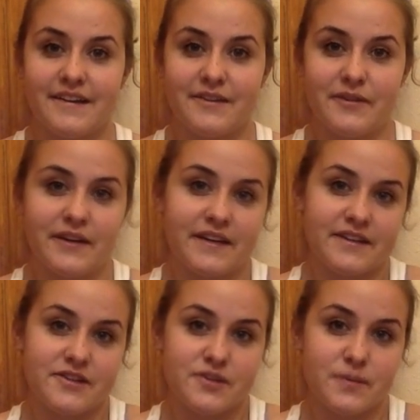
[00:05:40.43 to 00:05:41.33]
You can get
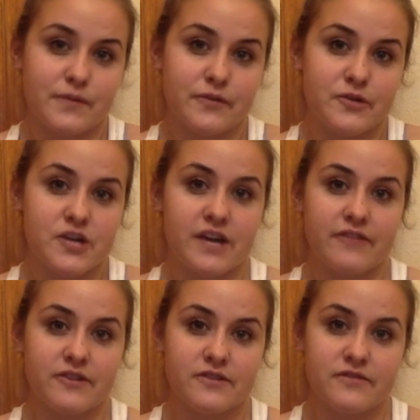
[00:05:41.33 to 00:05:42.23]
the superfood shake
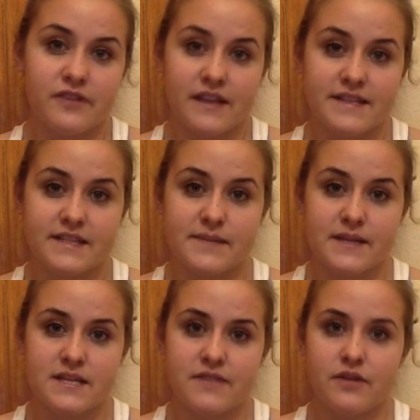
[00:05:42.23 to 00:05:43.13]
for less
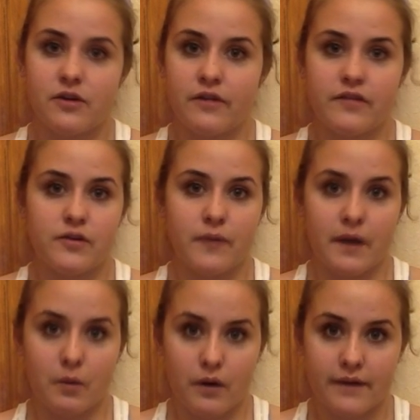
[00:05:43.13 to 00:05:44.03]
expensive. You don't have to do
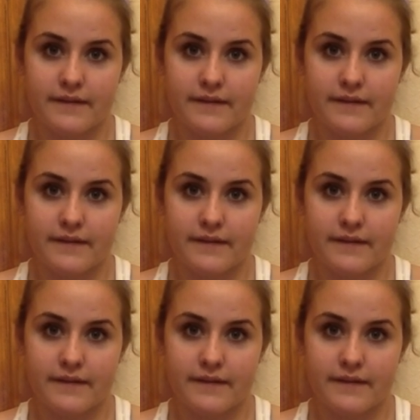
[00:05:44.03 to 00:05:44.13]
any work.